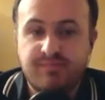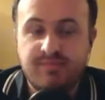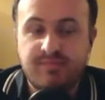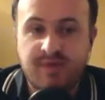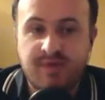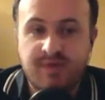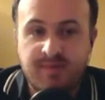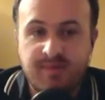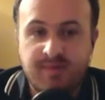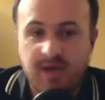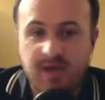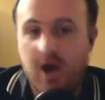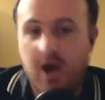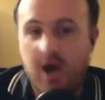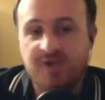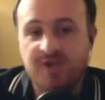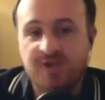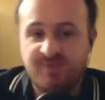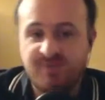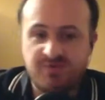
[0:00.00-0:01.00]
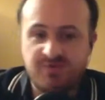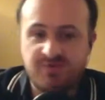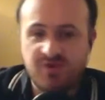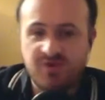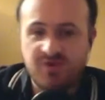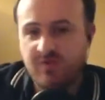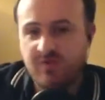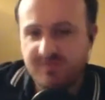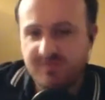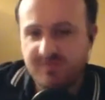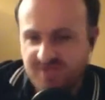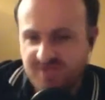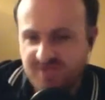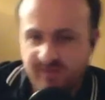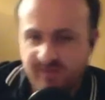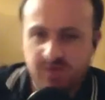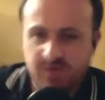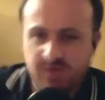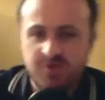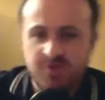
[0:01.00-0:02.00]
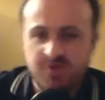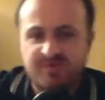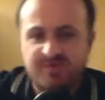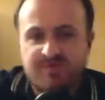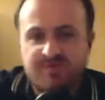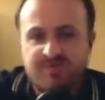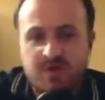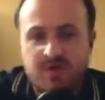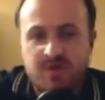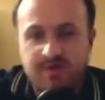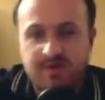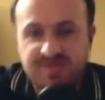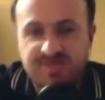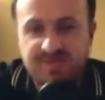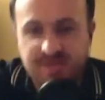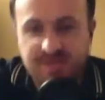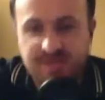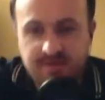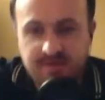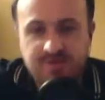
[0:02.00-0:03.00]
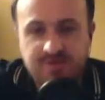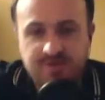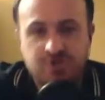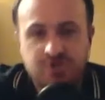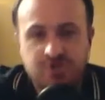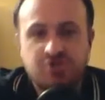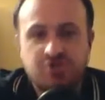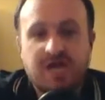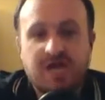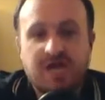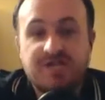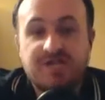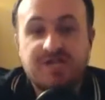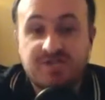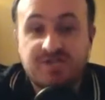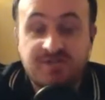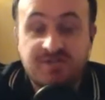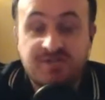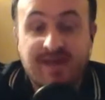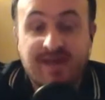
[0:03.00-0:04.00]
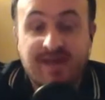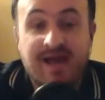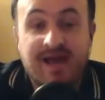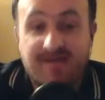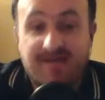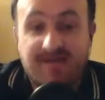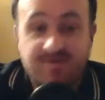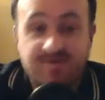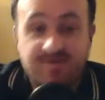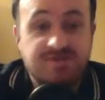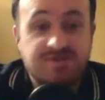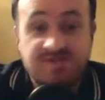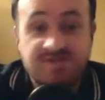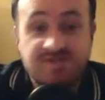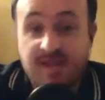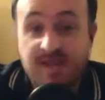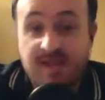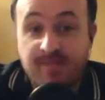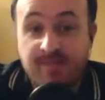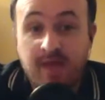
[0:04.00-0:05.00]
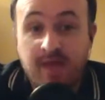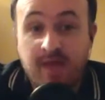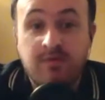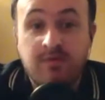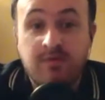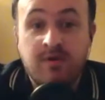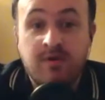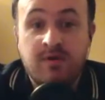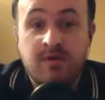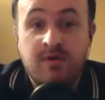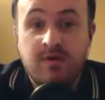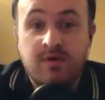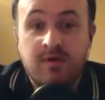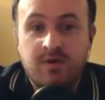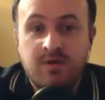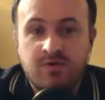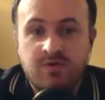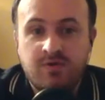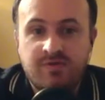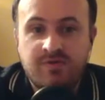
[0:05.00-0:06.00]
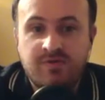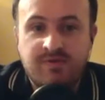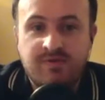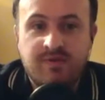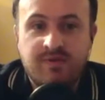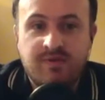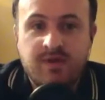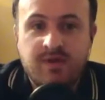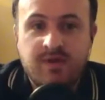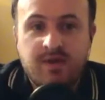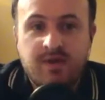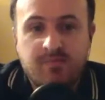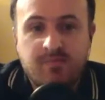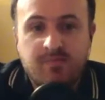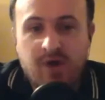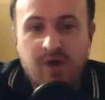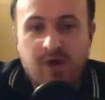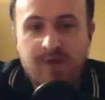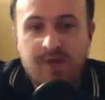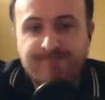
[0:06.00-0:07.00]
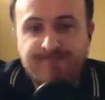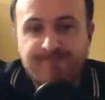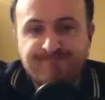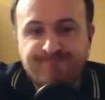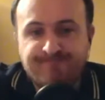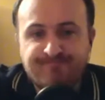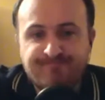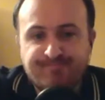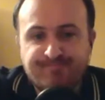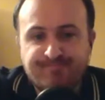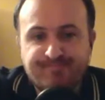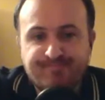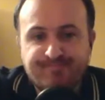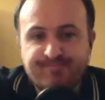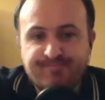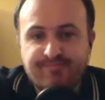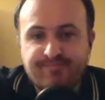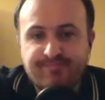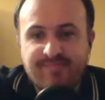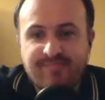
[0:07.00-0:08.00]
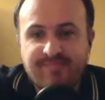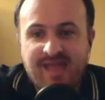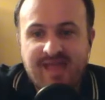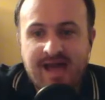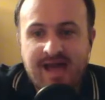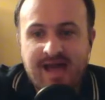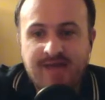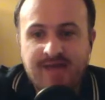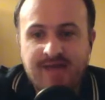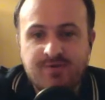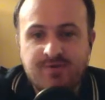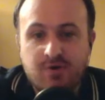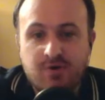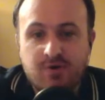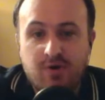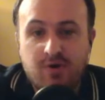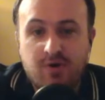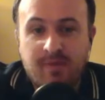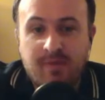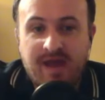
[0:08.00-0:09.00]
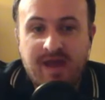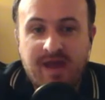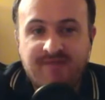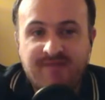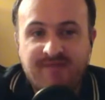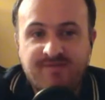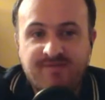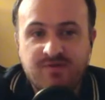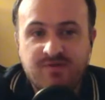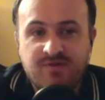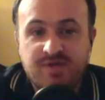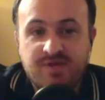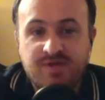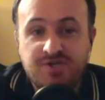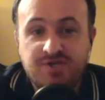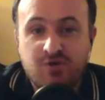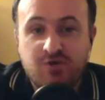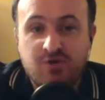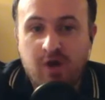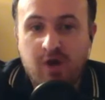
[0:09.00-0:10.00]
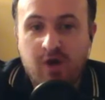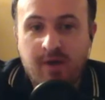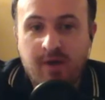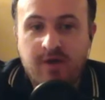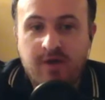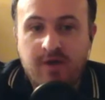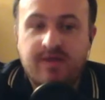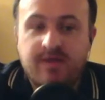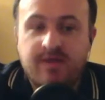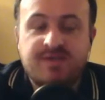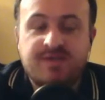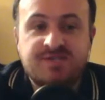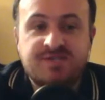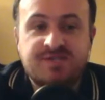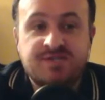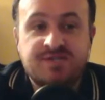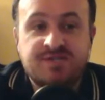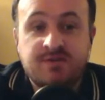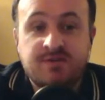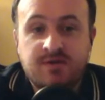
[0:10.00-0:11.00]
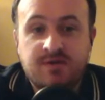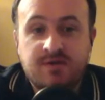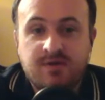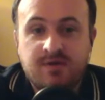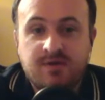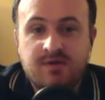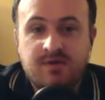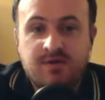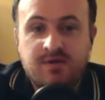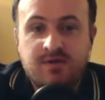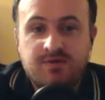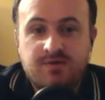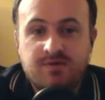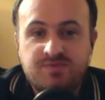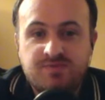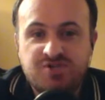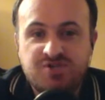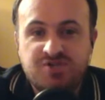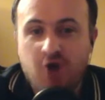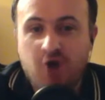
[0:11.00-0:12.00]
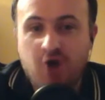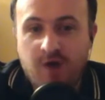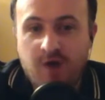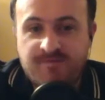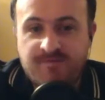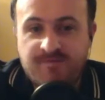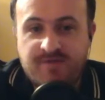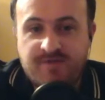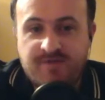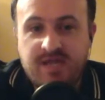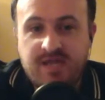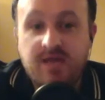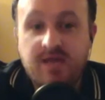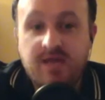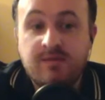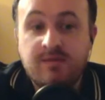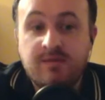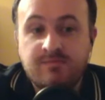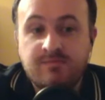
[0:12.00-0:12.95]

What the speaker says: a PR expert was on GBUs before and he was saying that there's a good chance that she might have to just step down. But I don't know. I mean, I feel that she'll come out of this scot-free,